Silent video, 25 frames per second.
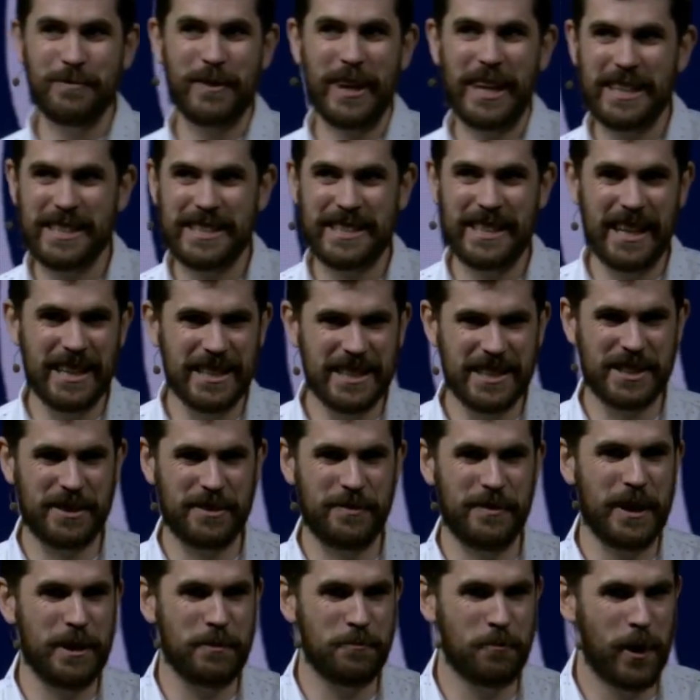makes sense to
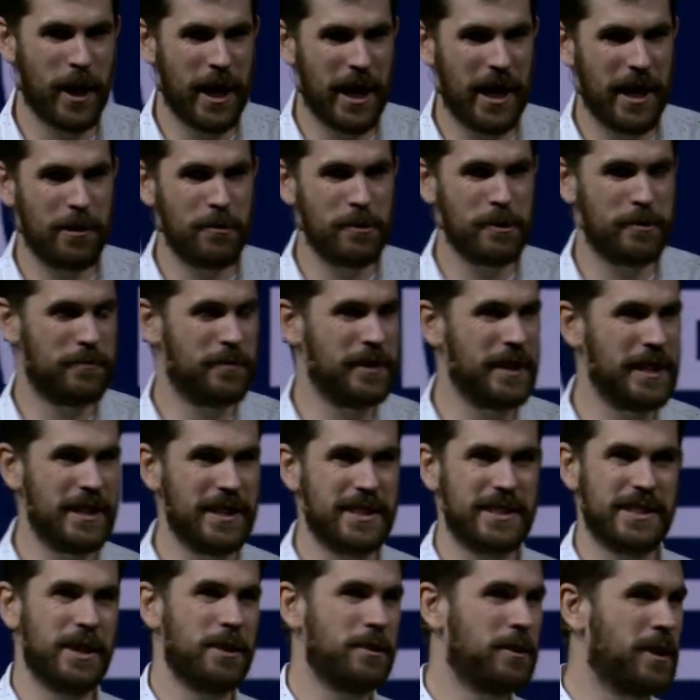me why I would feel
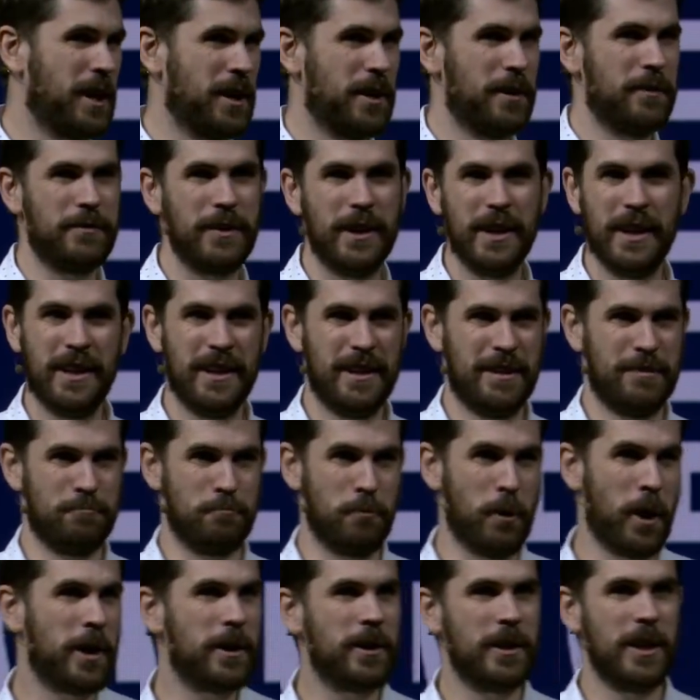so kind of
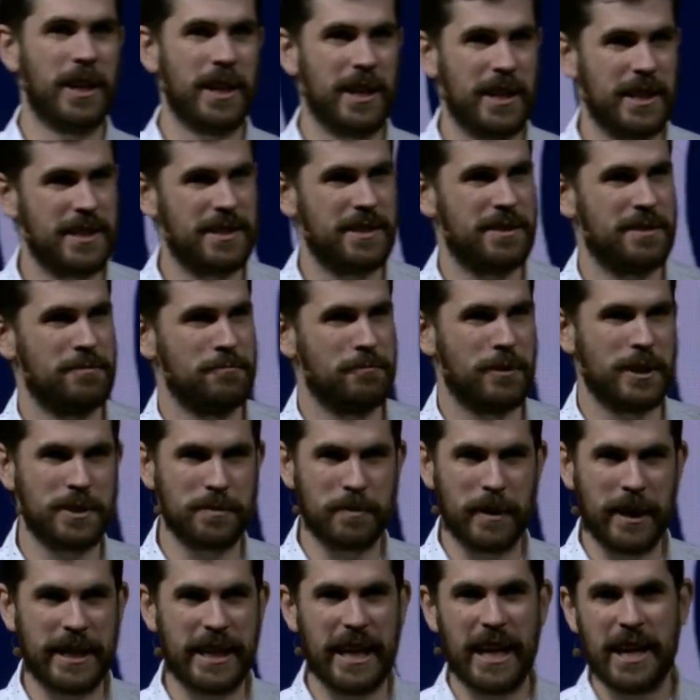rudderless once
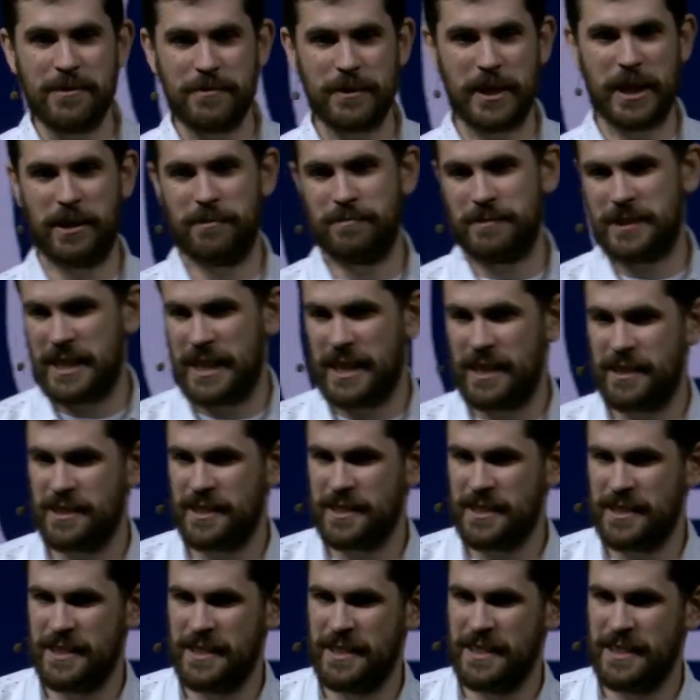my game comes out.